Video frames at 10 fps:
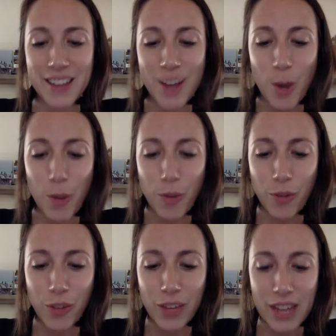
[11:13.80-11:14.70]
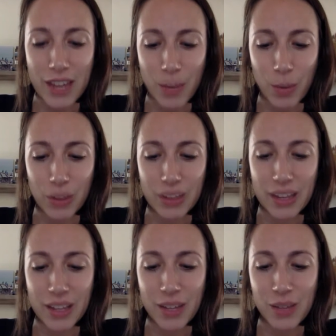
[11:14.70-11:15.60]
hopefully it will
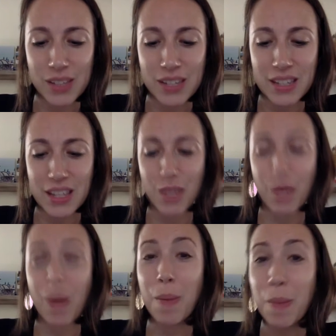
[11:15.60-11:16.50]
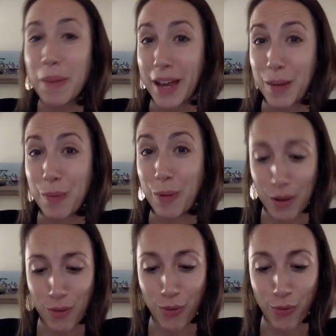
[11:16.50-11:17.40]
let you see that you probably had a
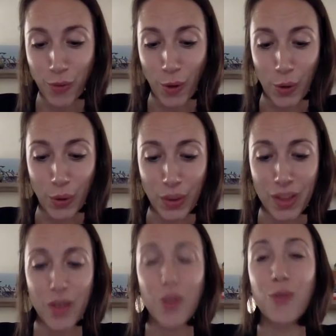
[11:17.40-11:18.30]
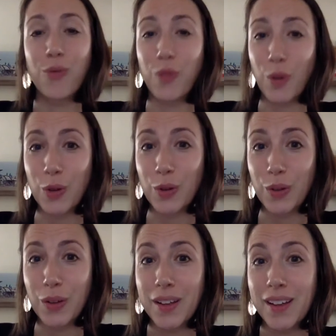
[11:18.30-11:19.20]
pretty full
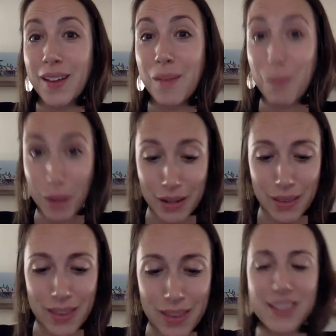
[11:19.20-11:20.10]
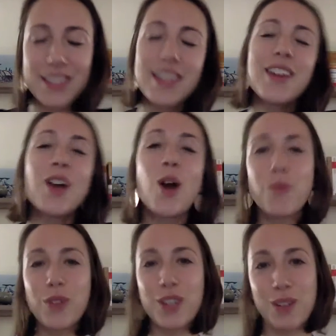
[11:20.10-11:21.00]
month. And
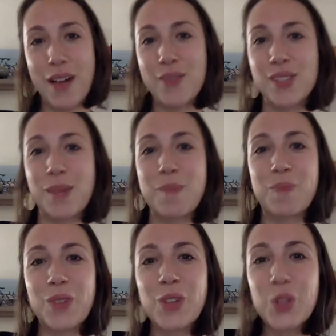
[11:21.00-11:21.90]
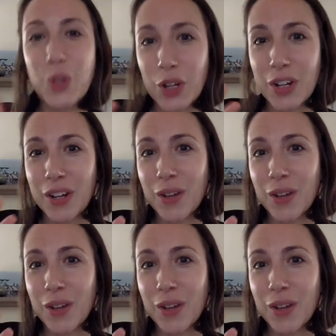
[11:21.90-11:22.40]
hopefully you'll have some good